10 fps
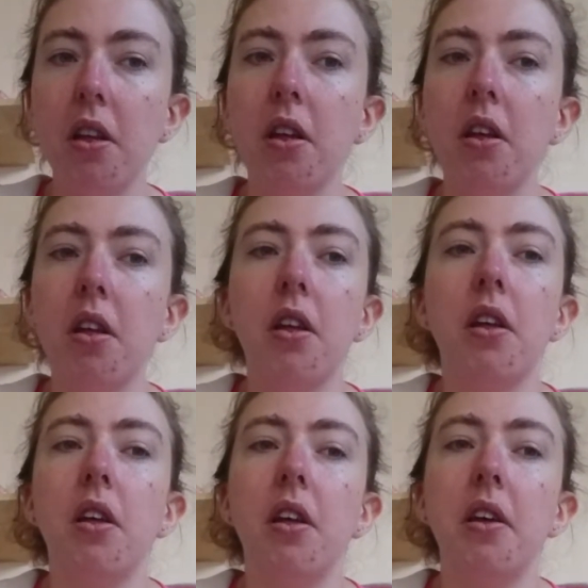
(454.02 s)
at the
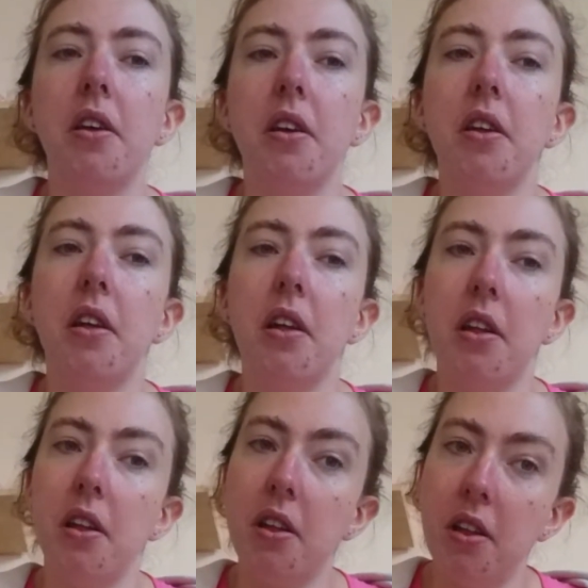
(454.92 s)
eye hole of the church,
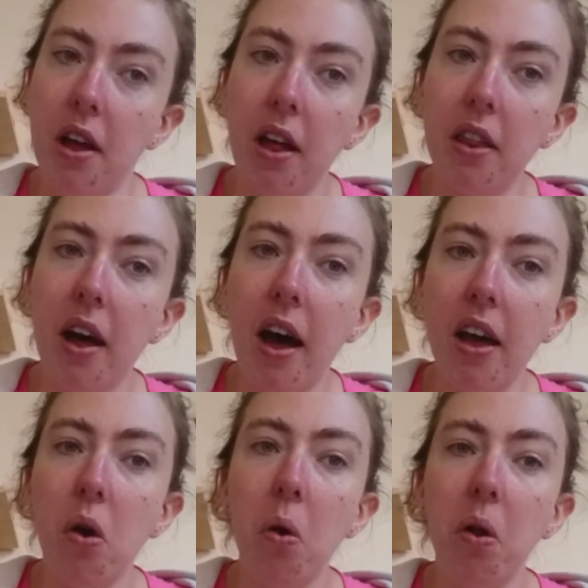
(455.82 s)
he didn't open the door
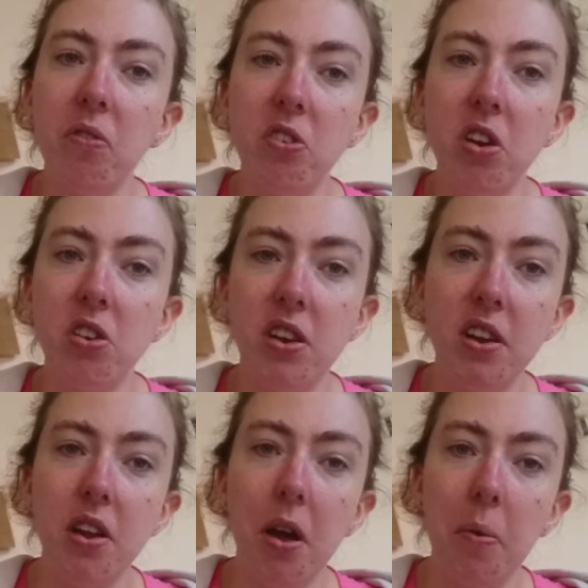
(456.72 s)
and screamed for St.
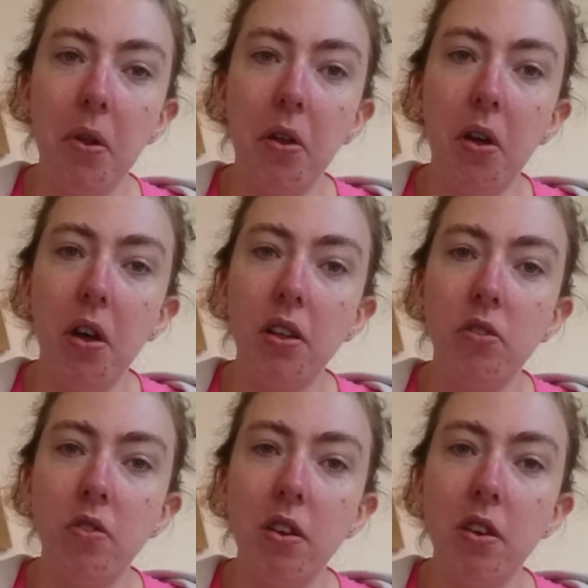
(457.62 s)
George to help him.